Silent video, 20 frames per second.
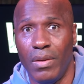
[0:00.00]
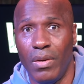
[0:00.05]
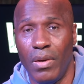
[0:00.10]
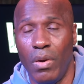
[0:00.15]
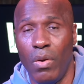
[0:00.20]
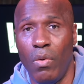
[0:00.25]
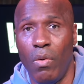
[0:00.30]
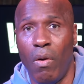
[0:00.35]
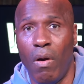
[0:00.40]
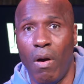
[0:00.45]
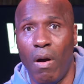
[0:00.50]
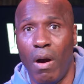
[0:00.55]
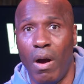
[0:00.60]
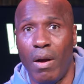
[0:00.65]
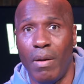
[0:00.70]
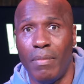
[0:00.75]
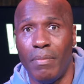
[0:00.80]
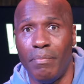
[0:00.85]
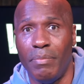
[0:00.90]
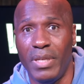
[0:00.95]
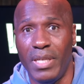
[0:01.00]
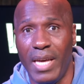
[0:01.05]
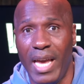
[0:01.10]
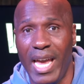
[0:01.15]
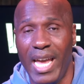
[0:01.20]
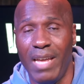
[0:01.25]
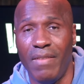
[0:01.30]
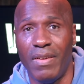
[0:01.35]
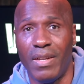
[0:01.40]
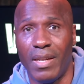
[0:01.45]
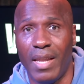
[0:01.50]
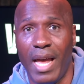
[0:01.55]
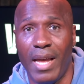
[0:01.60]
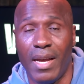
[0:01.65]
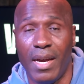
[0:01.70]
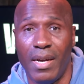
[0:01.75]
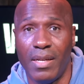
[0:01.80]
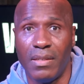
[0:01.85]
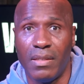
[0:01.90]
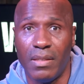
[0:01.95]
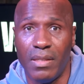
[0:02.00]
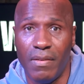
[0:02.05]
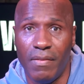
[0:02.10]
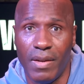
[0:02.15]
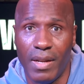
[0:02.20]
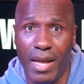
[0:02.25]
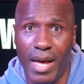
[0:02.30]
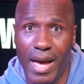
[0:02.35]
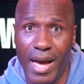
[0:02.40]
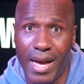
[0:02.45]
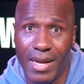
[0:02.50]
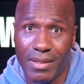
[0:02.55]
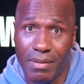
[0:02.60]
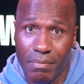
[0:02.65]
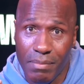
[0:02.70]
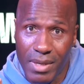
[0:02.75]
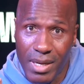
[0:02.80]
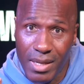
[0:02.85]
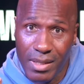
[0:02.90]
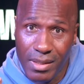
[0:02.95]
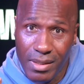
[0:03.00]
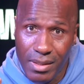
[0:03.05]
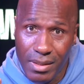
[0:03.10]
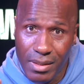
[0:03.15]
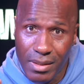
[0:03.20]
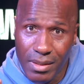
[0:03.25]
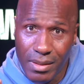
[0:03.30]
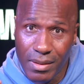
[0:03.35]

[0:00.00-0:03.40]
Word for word: who are behaving like uncivilized mutts.